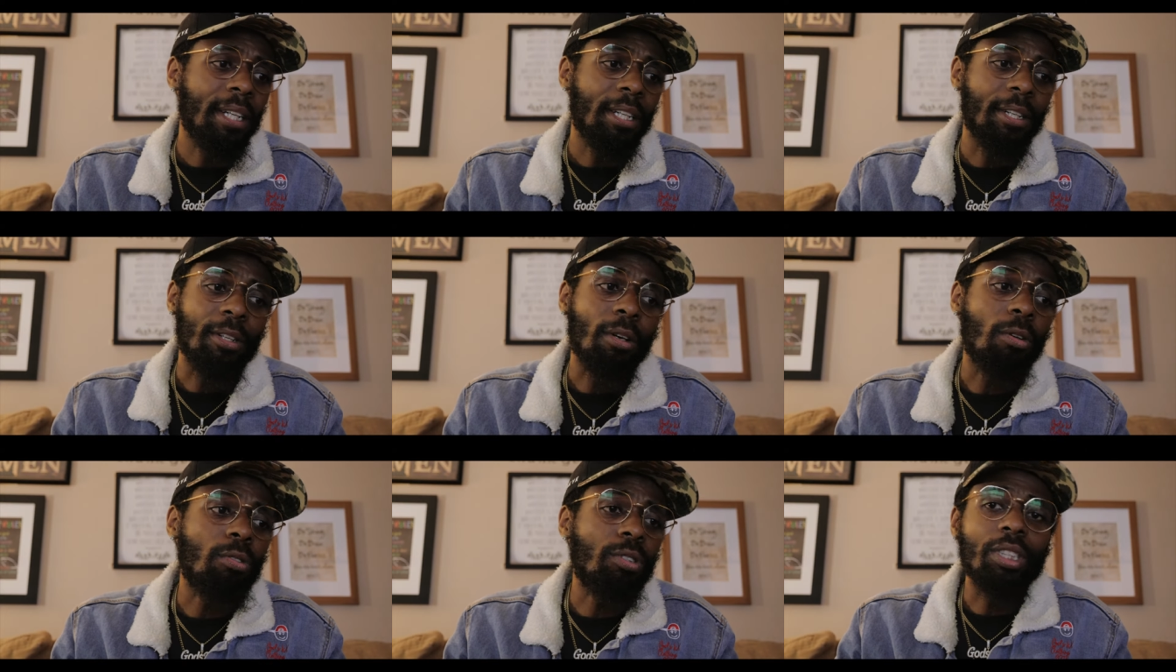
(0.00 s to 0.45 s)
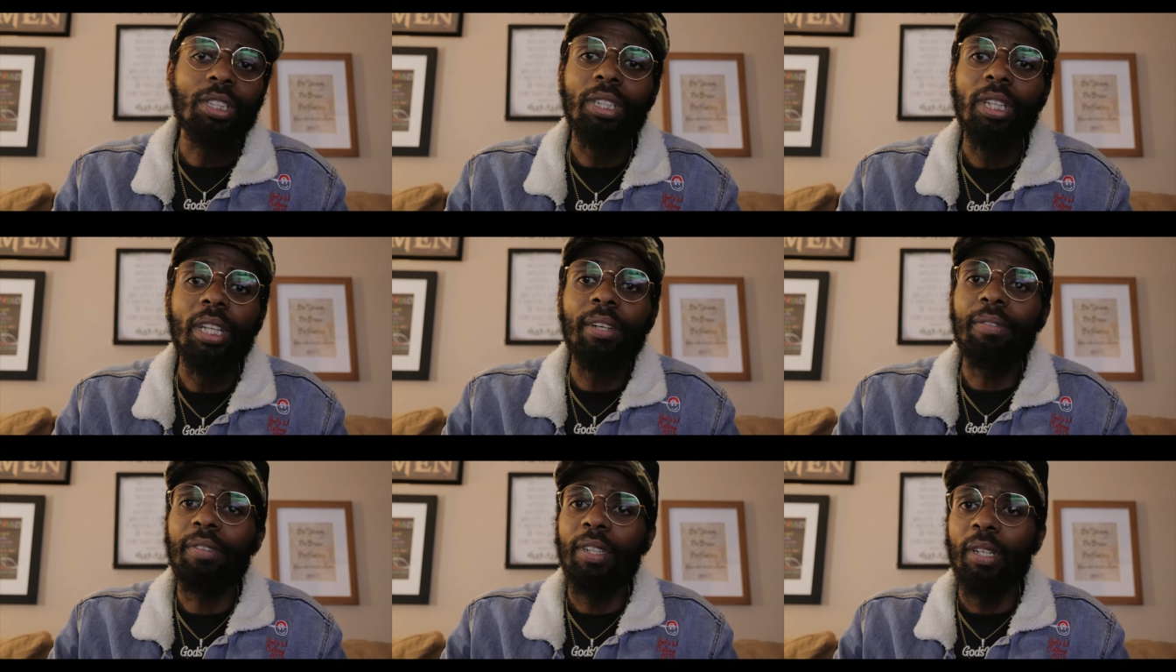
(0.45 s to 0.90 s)
you know, just
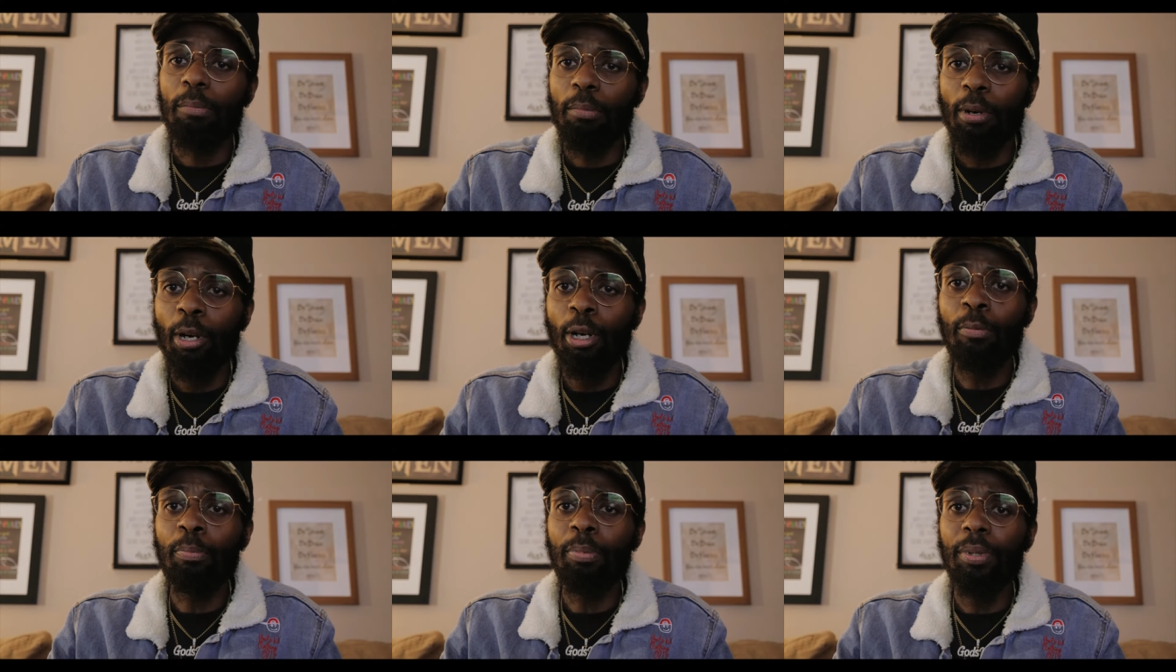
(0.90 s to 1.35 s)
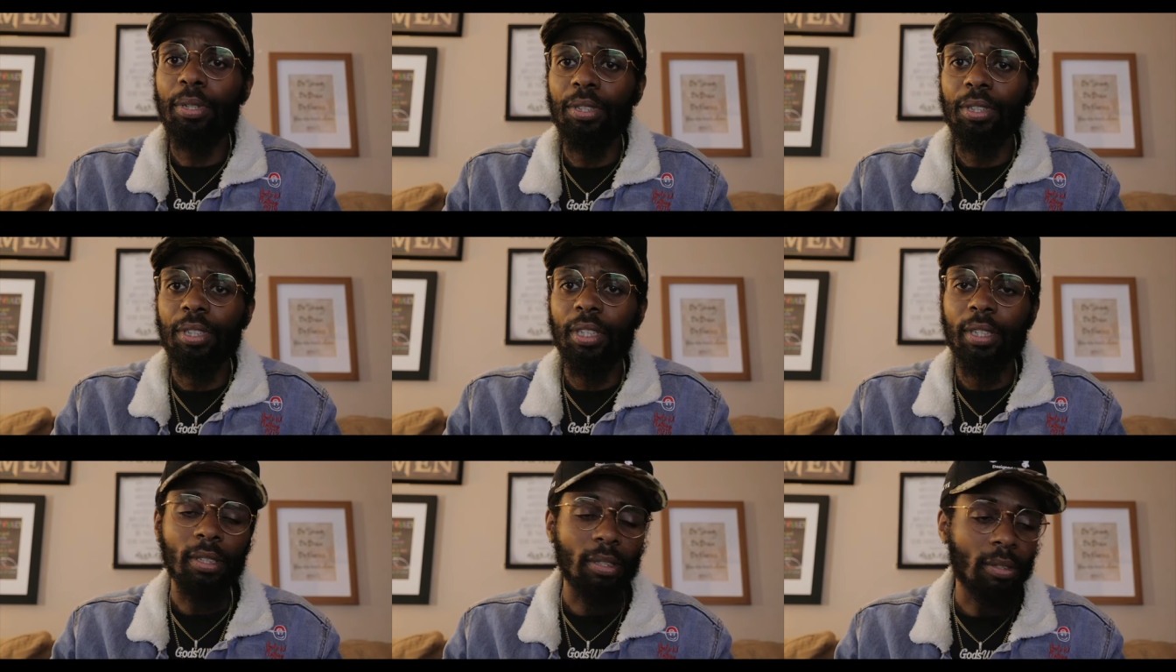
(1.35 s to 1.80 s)
living in
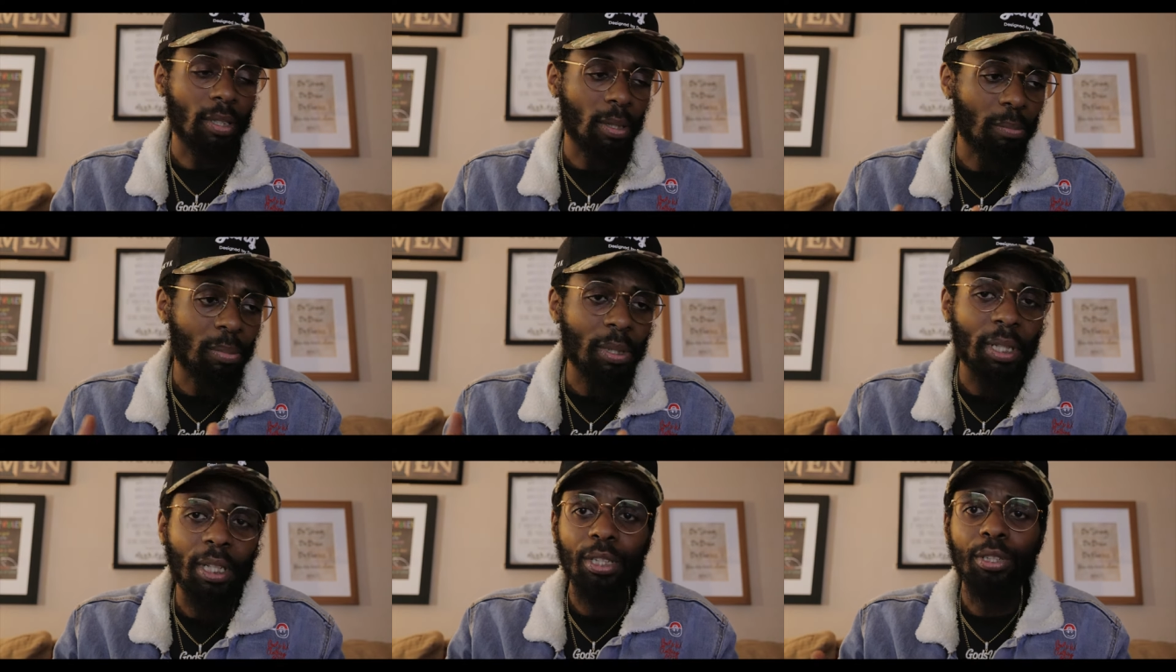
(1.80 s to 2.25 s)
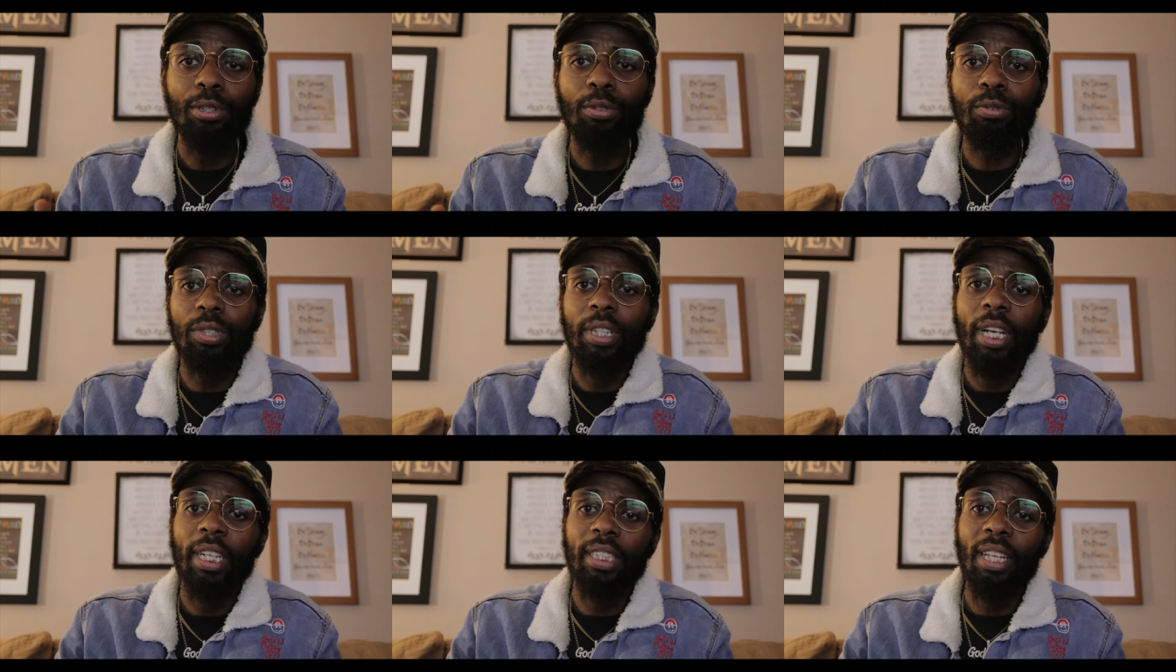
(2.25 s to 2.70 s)
purpose and being
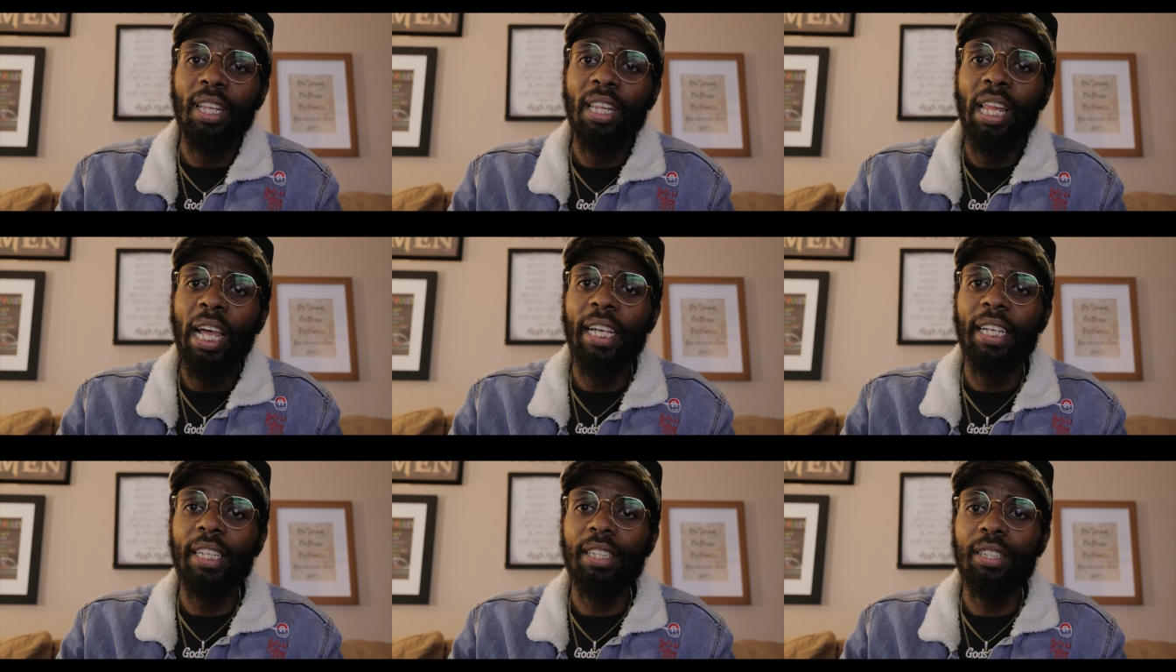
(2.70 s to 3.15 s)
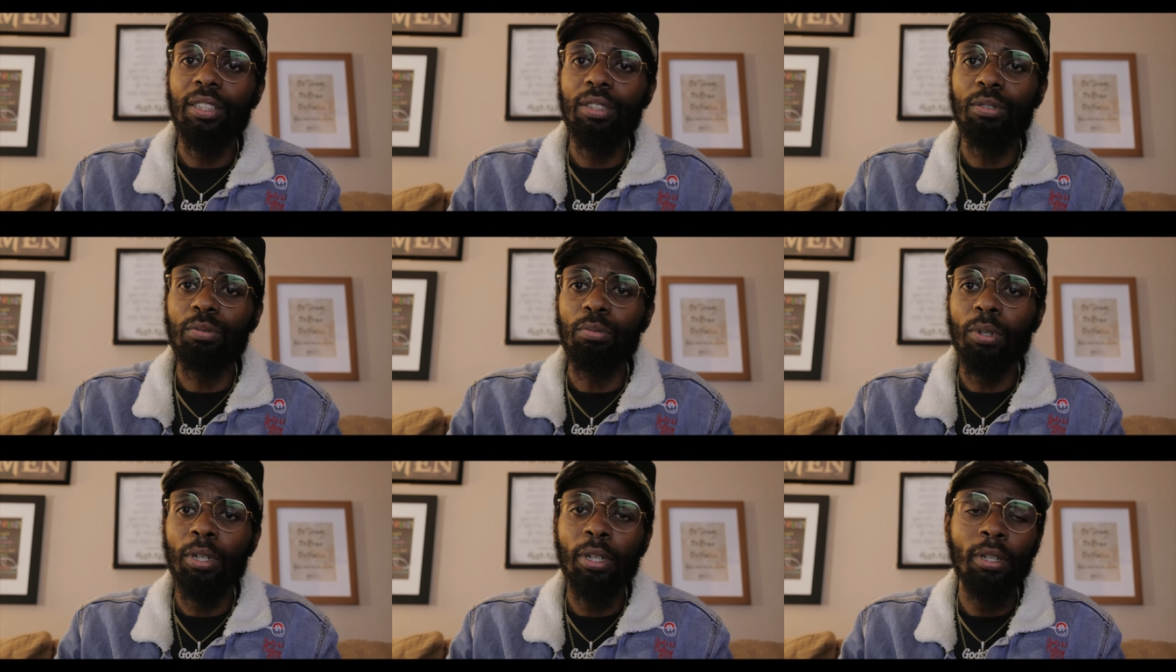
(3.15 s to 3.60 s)
used as a light in
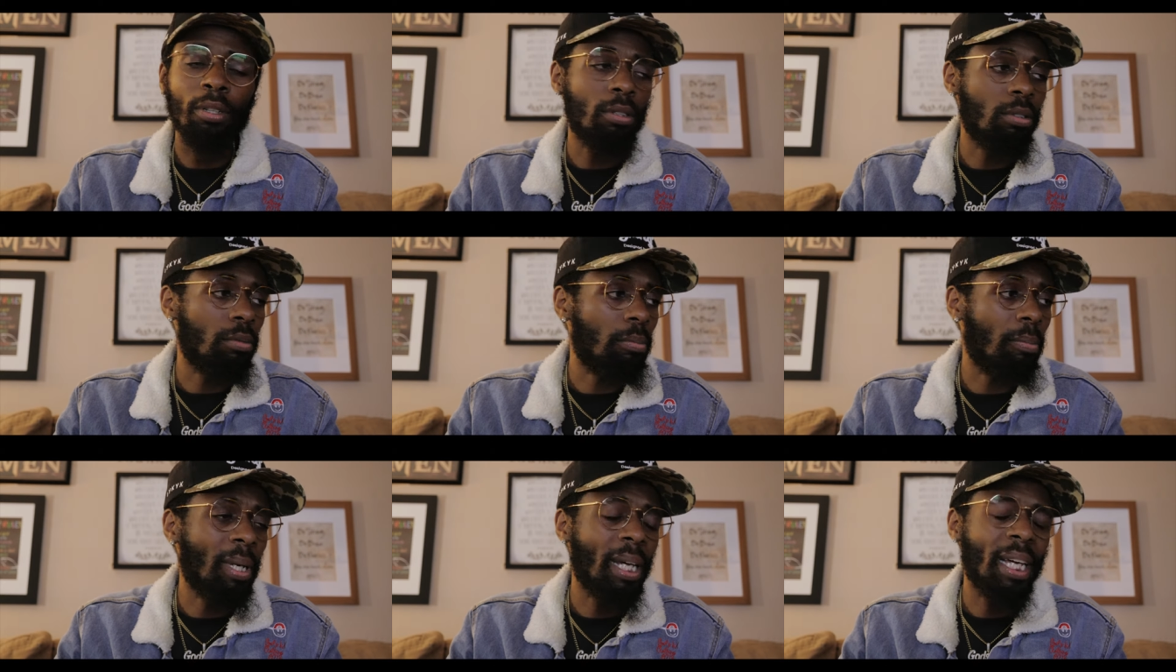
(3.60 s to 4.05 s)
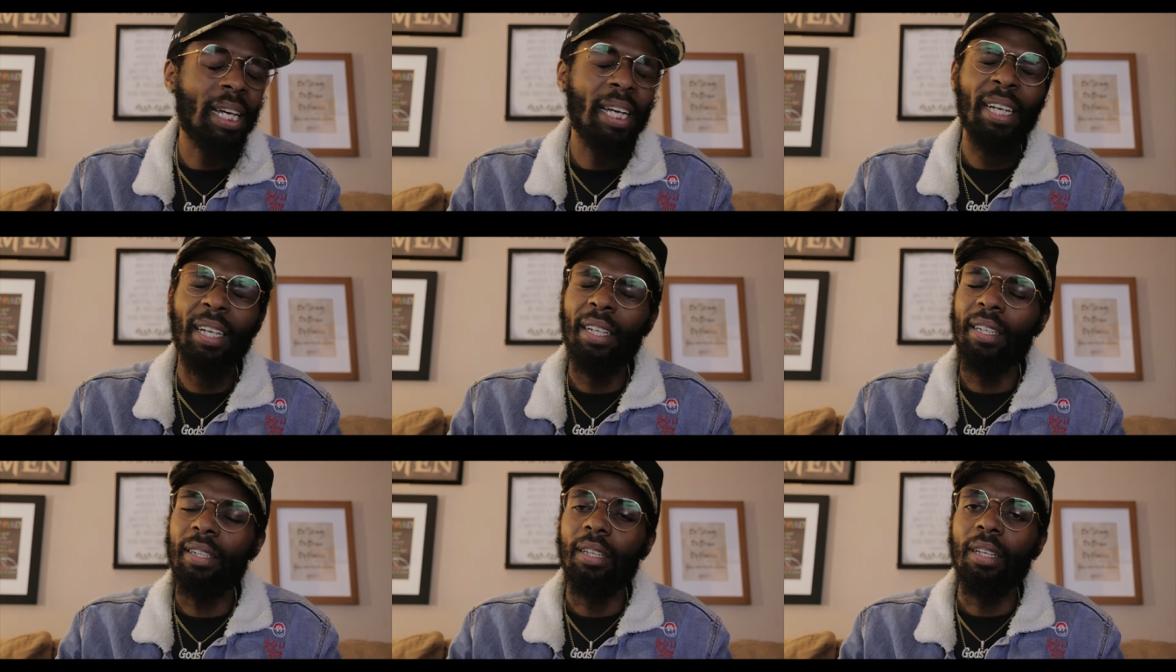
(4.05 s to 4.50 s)
this world,
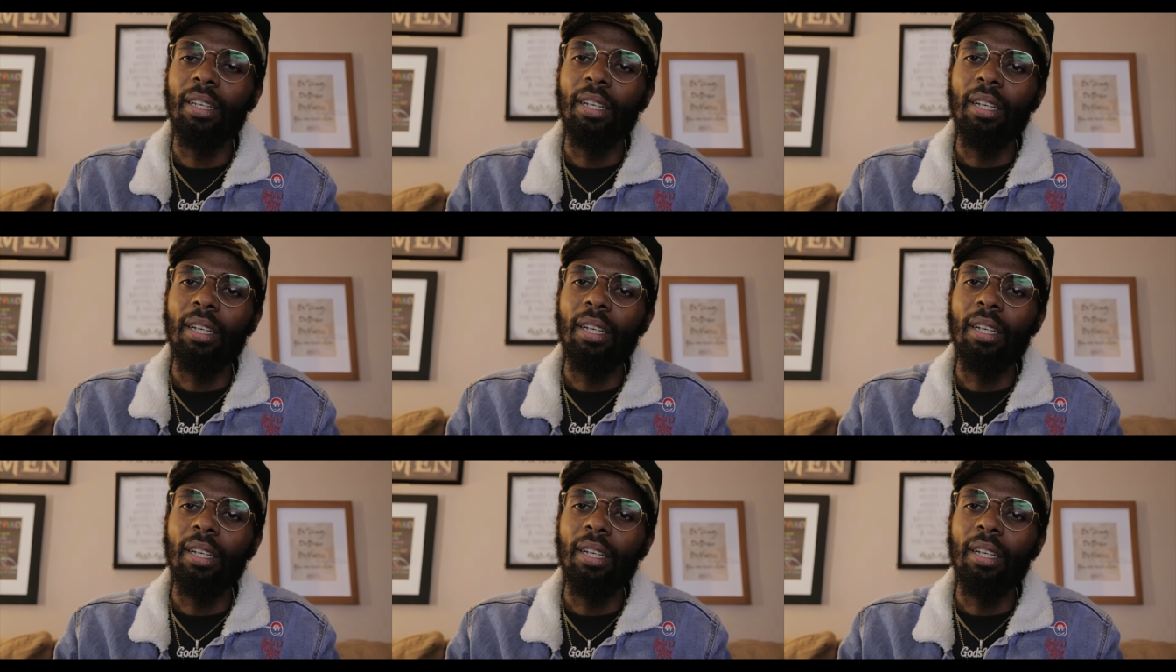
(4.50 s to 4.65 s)
man.